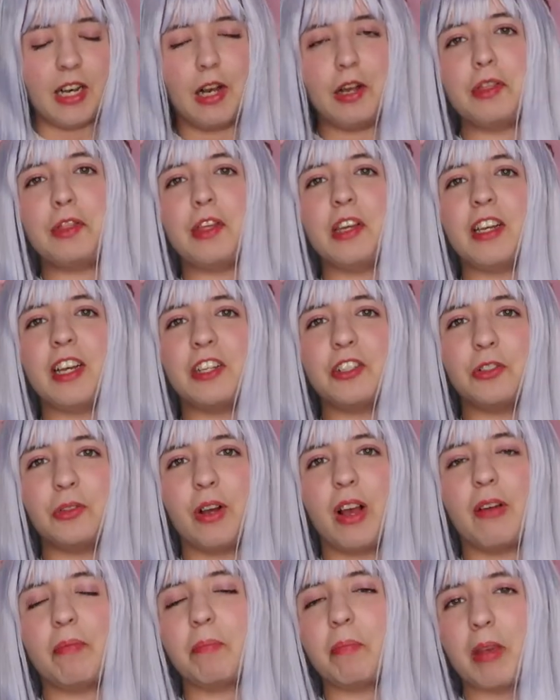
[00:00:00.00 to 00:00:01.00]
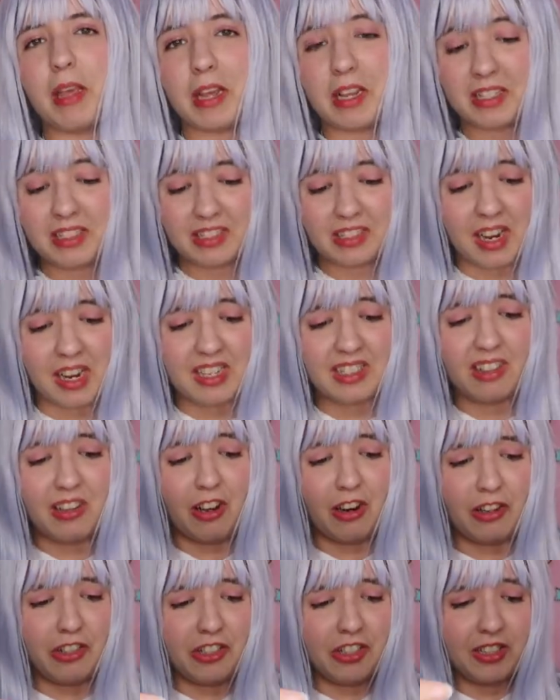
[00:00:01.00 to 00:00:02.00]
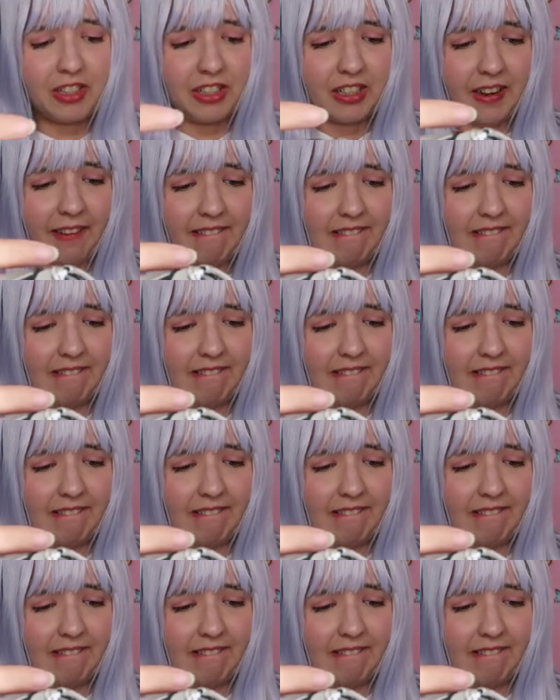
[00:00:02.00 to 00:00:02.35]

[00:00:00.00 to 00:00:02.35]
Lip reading: I think I should have picked size large.